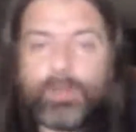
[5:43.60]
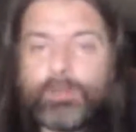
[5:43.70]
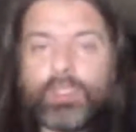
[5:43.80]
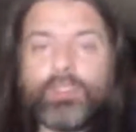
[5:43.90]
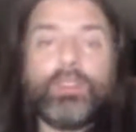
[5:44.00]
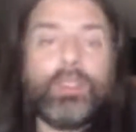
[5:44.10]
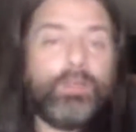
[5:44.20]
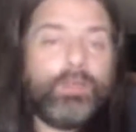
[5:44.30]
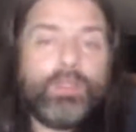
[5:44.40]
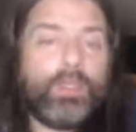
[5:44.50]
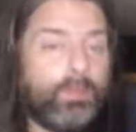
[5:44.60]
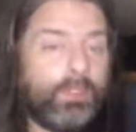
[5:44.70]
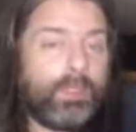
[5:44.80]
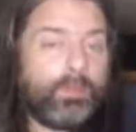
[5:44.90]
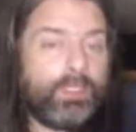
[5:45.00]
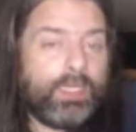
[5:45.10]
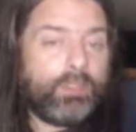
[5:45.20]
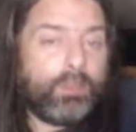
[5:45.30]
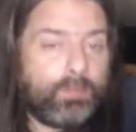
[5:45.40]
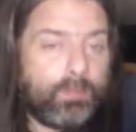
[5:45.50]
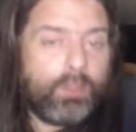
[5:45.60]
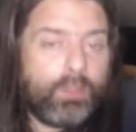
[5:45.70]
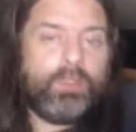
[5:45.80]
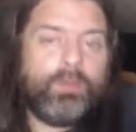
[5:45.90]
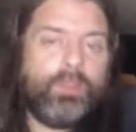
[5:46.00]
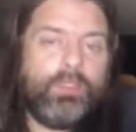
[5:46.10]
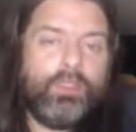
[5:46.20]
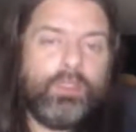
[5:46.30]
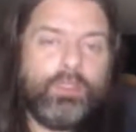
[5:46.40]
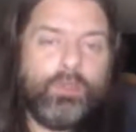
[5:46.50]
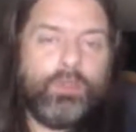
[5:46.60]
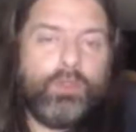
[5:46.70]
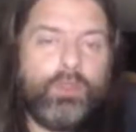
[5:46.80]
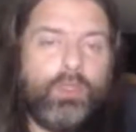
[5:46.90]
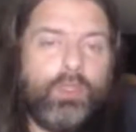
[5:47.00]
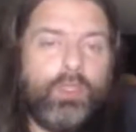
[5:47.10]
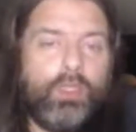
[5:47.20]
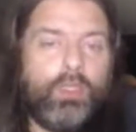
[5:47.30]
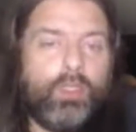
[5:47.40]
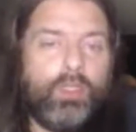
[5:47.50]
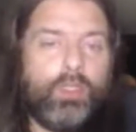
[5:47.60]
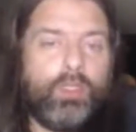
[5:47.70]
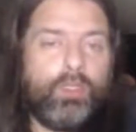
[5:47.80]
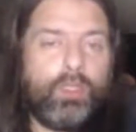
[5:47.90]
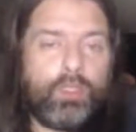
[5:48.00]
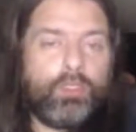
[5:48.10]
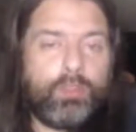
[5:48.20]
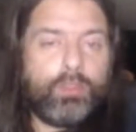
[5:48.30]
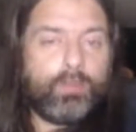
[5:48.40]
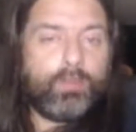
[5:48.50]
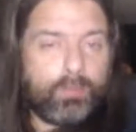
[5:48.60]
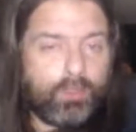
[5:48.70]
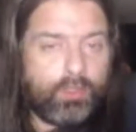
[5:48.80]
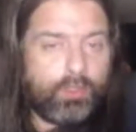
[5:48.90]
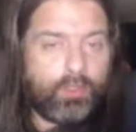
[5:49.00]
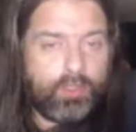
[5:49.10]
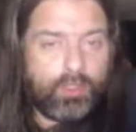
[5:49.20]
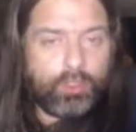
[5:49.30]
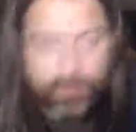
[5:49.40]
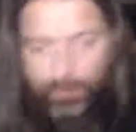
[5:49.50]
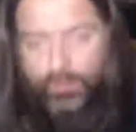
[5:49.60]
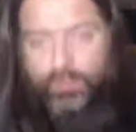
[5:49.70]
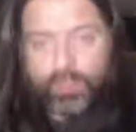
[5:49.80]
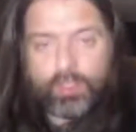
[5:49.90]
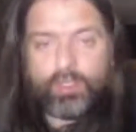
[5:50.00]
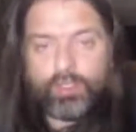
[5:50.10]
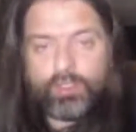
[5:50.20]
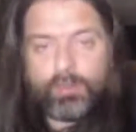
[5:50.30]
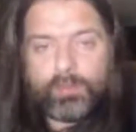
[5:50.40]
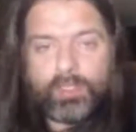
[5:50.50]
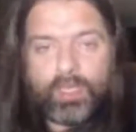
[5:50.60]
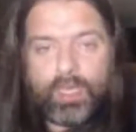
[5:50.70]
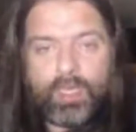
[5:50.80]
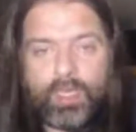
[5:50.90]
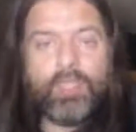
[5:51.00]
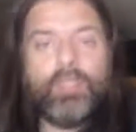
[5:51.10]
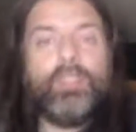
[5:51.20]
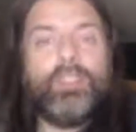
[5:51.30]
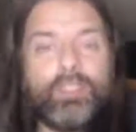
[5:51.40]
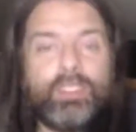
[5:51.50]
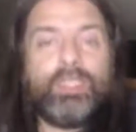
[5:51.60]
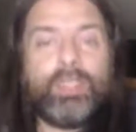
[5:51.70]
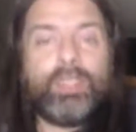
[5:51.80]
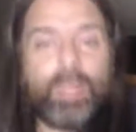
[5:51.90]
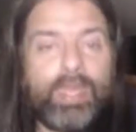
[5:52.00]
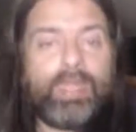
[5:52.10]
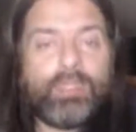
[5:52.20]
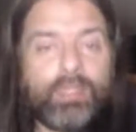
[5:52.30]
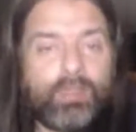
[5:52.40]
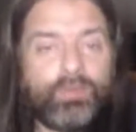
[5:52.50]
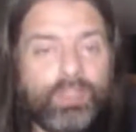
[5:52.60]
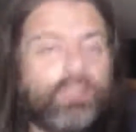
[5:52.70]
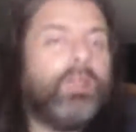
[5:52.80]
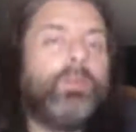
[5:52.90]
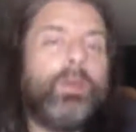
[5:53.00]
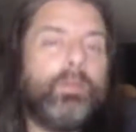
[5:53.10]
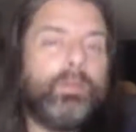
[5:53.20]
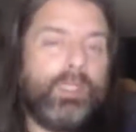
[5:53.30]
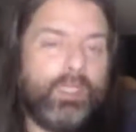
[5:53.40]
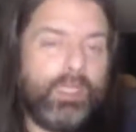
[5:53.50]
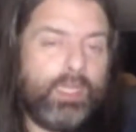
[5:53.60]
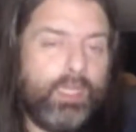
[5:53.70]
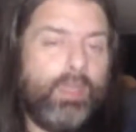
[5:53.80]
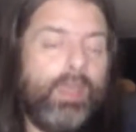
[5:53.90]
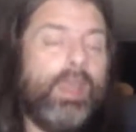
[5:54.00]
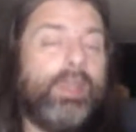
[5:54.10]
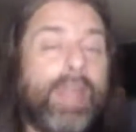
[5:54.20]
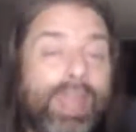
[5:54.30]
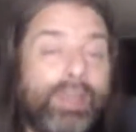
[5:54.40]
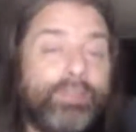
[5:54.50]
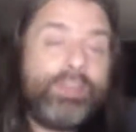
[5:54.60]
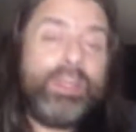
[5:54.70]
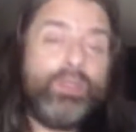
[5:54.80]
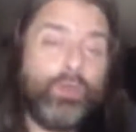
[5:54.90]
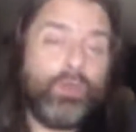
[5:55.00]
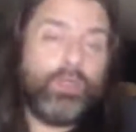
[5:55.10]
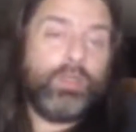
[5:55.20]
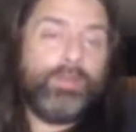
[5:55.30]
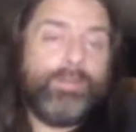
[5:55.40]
I'm just giving WWE now some pointers what you could do. Not spoil your social media, set extra things up on media and have that hook.